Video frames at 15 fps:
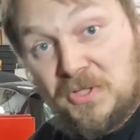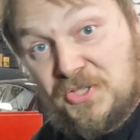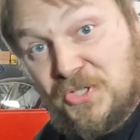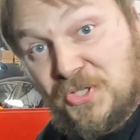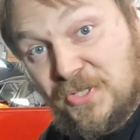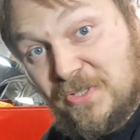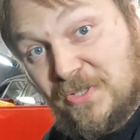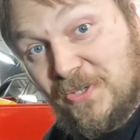
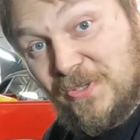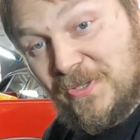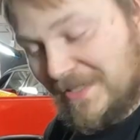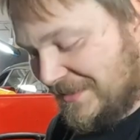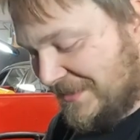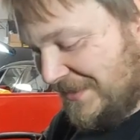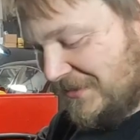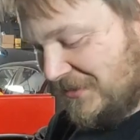wouldn't you know it,
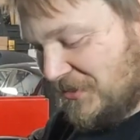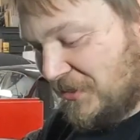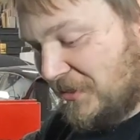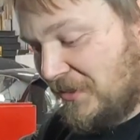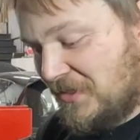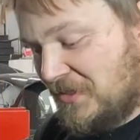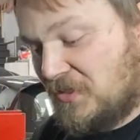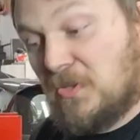it's
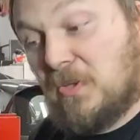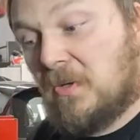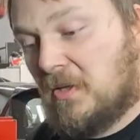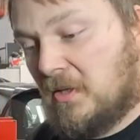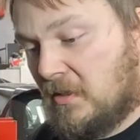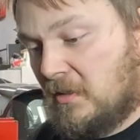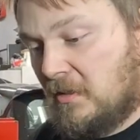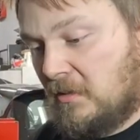charging. So,
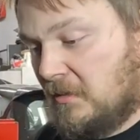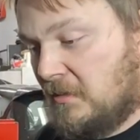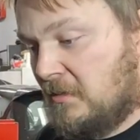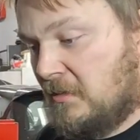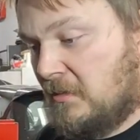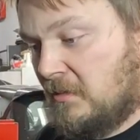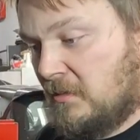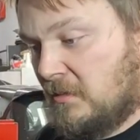
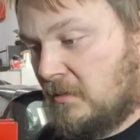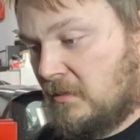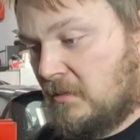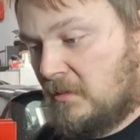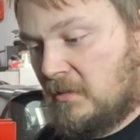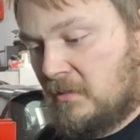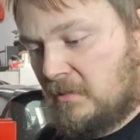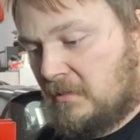
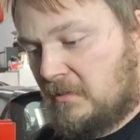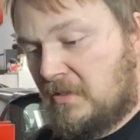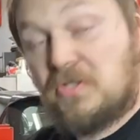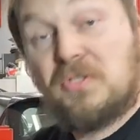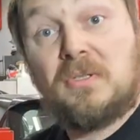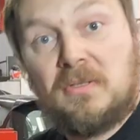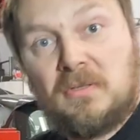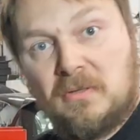uh,
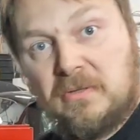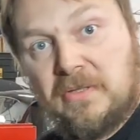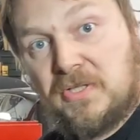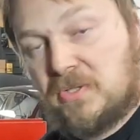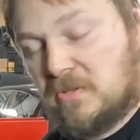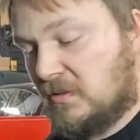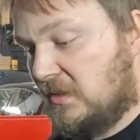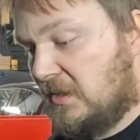this should, this
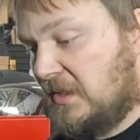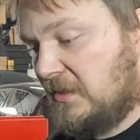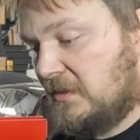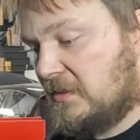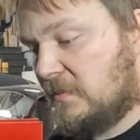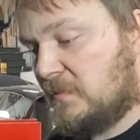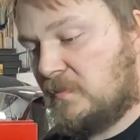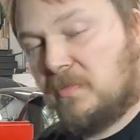should light.
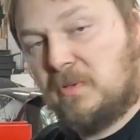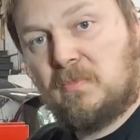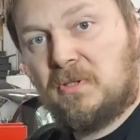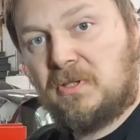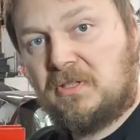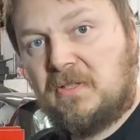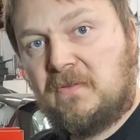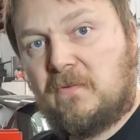It's been
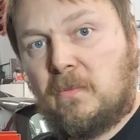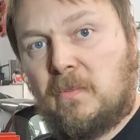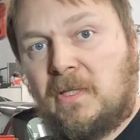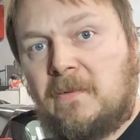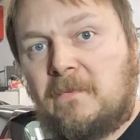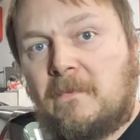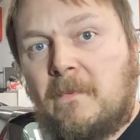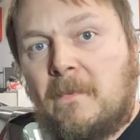plugged in for a
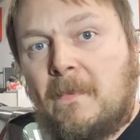bit.